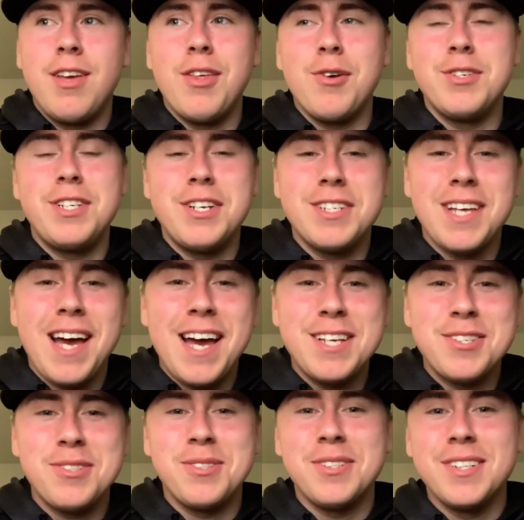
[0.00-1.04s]
those years of high
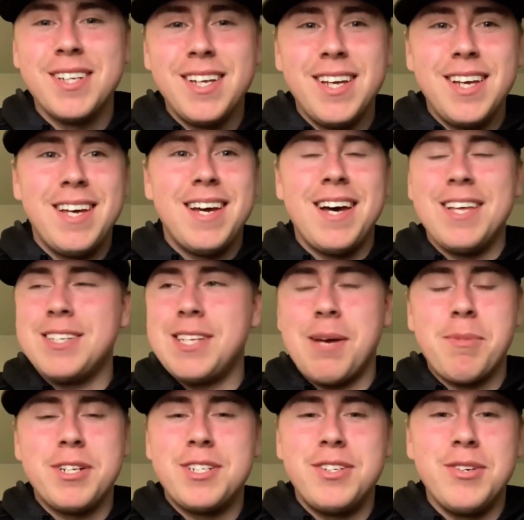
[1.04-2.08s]
school. Uh, there's not
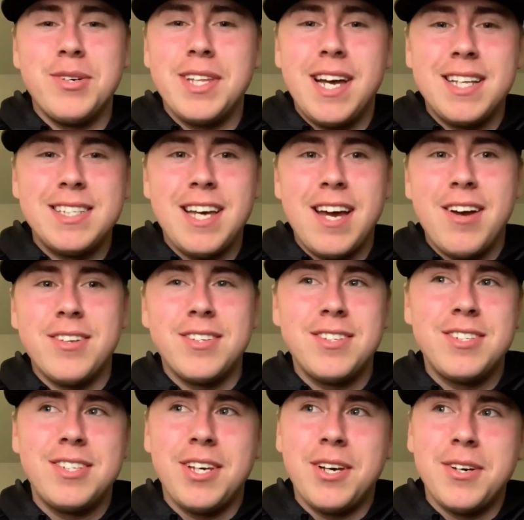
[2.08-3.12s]
much to do in that town,
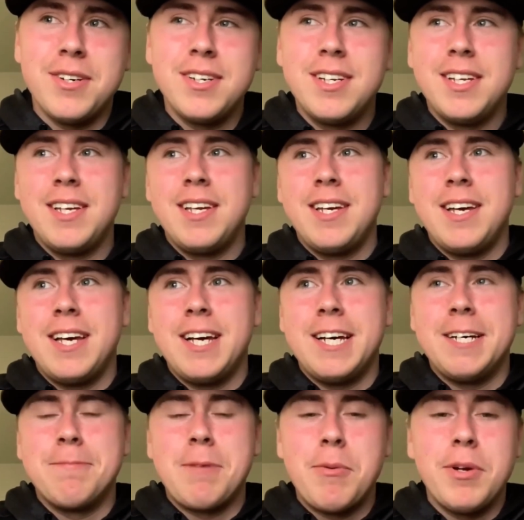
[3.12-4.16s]
so
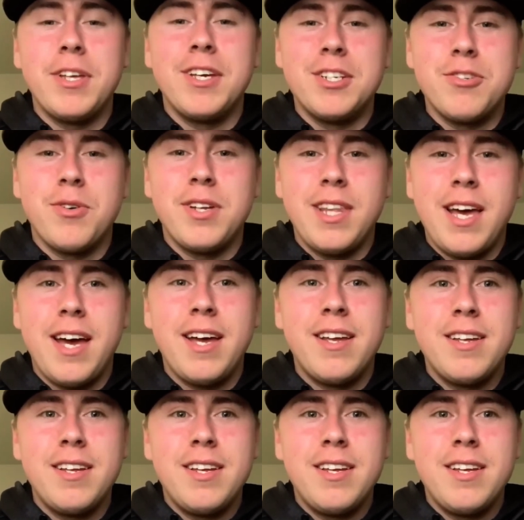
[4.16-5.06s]
um, I really enjoyed that.